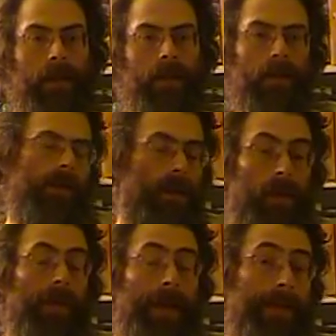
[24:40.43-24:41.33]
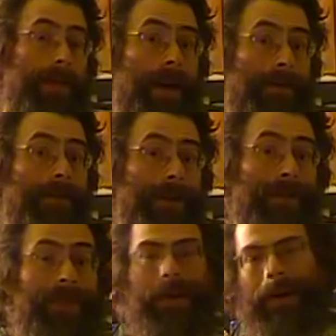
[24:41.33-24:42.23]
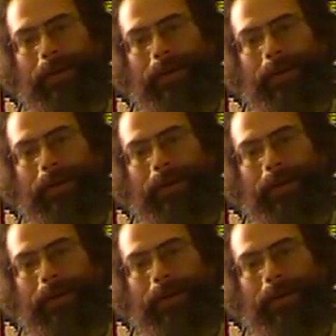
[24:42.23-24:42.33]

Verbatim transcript: is, although that's a lot of fun too